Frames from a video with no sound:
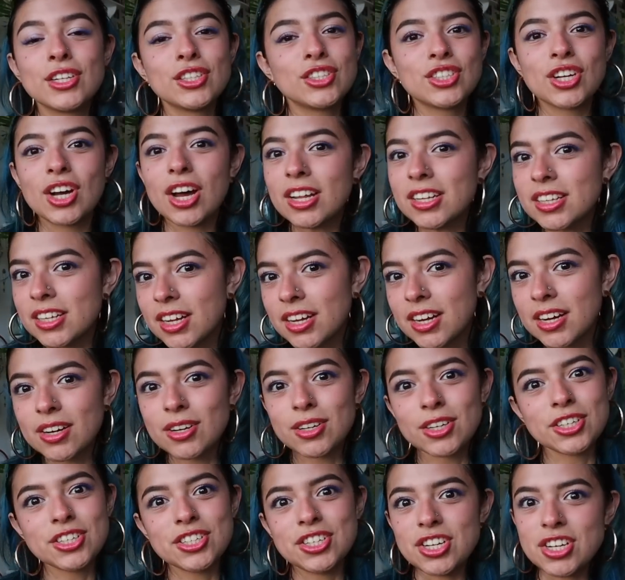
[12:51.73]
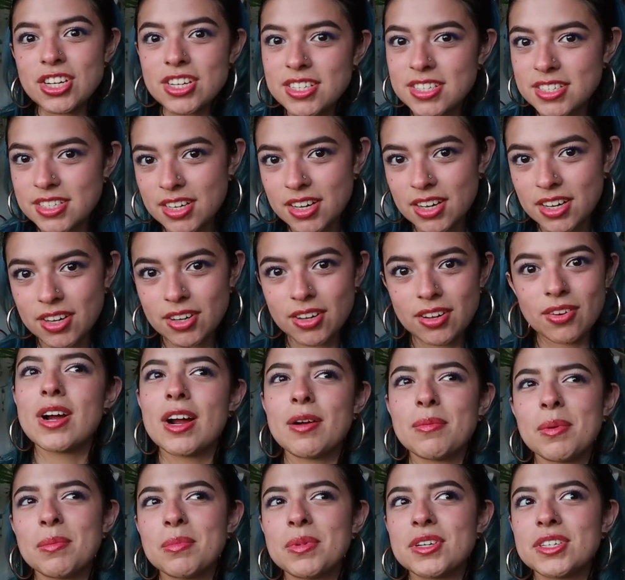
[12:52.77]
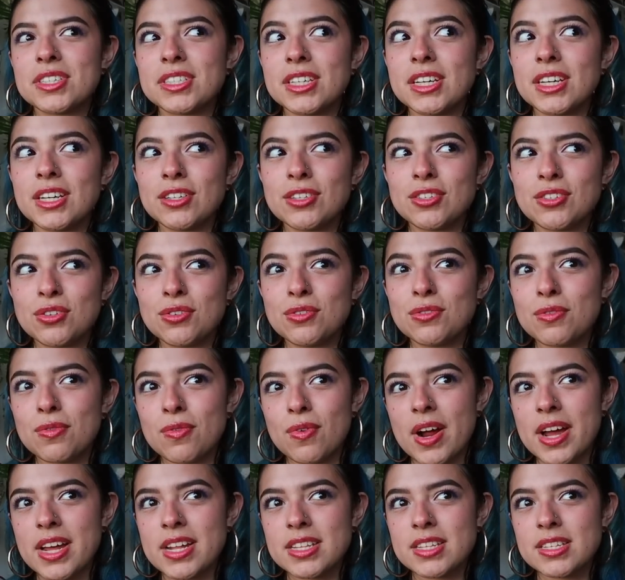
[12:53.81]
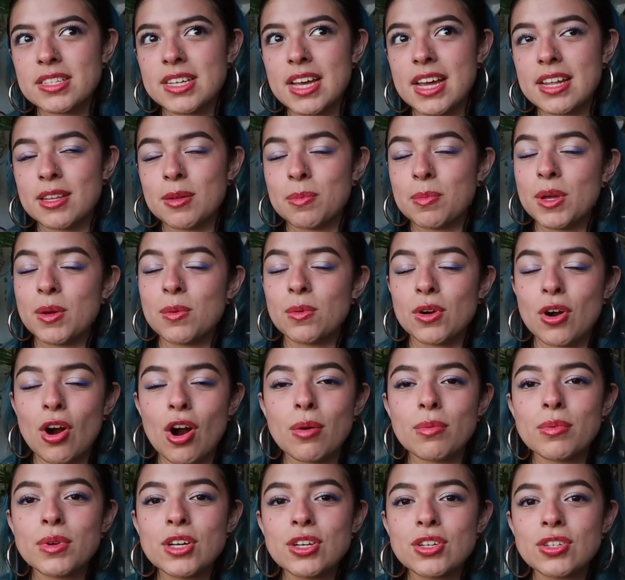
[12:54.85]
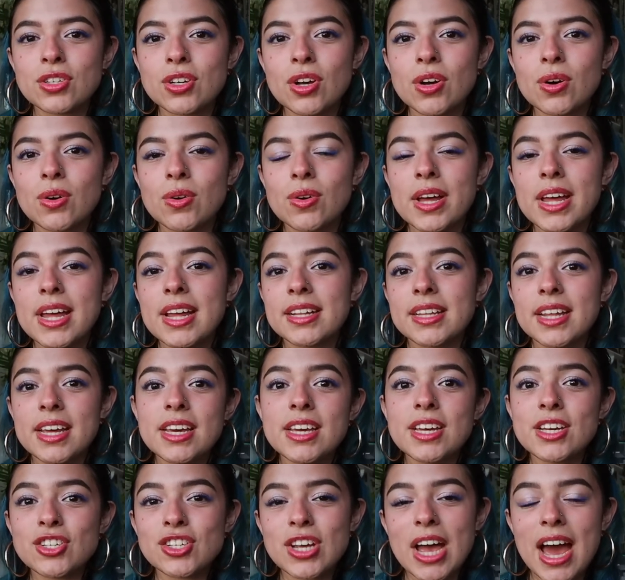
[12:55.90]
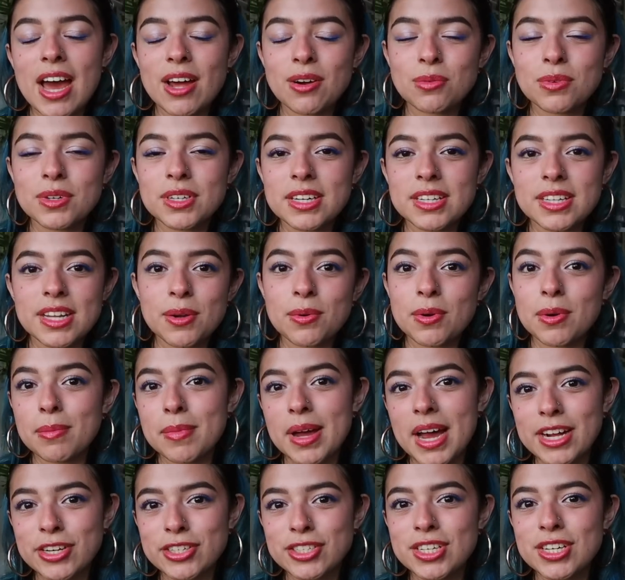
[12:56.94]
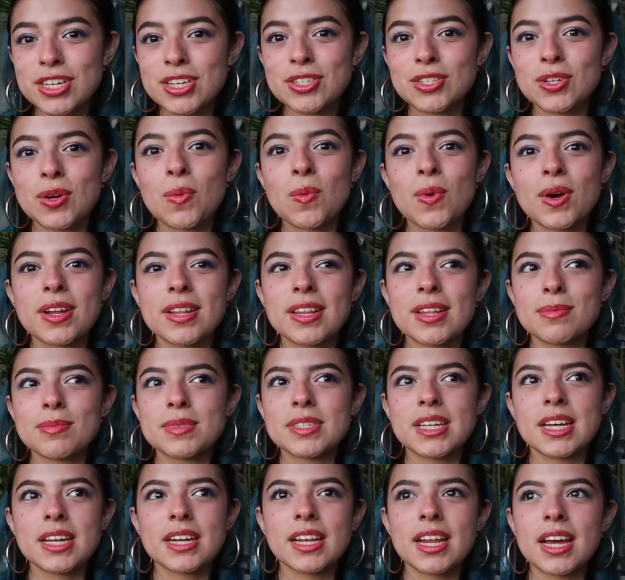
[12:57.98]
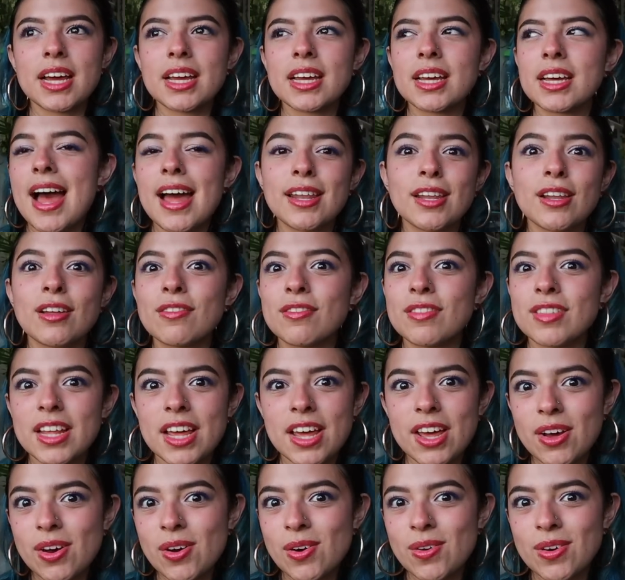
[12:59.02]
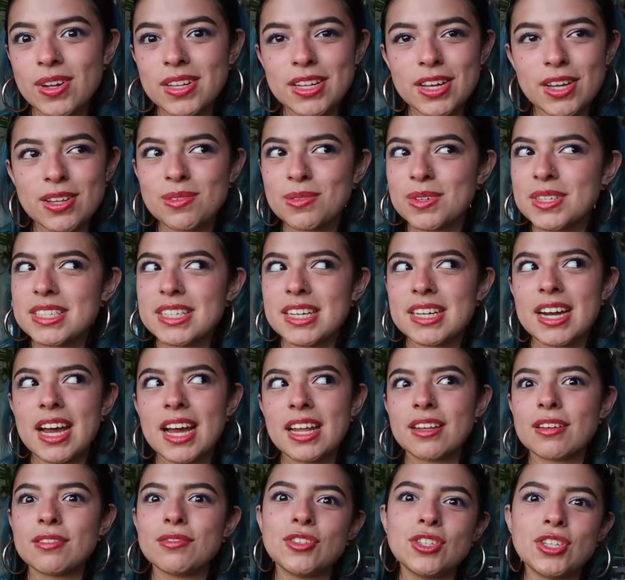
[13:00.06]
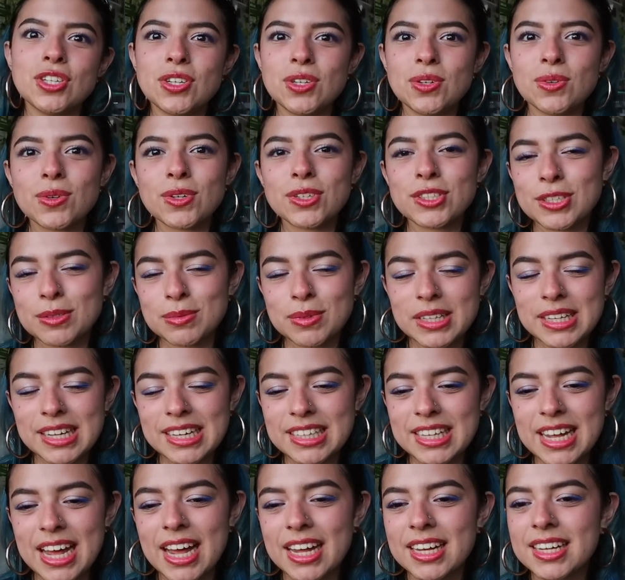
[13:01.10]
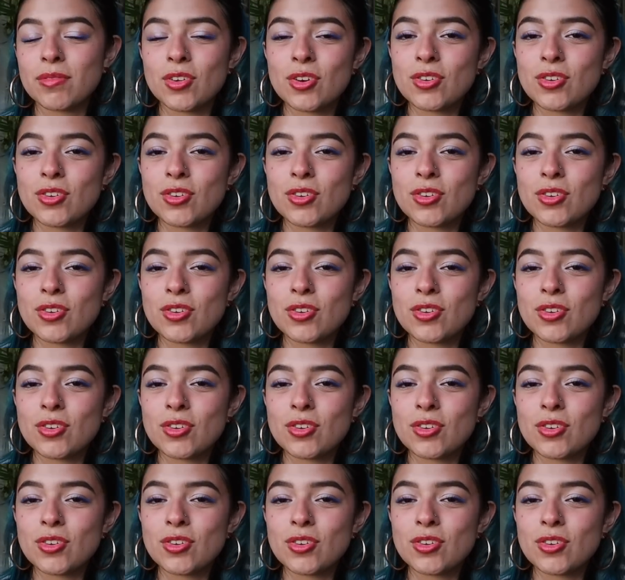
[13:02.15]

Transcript: Chenle or Jisung. I remember seeing two friends at the P1 Harmony show. They each had one and they were matching. So one of them said like, I love Theo and the other one said, I love Jiung or something like that.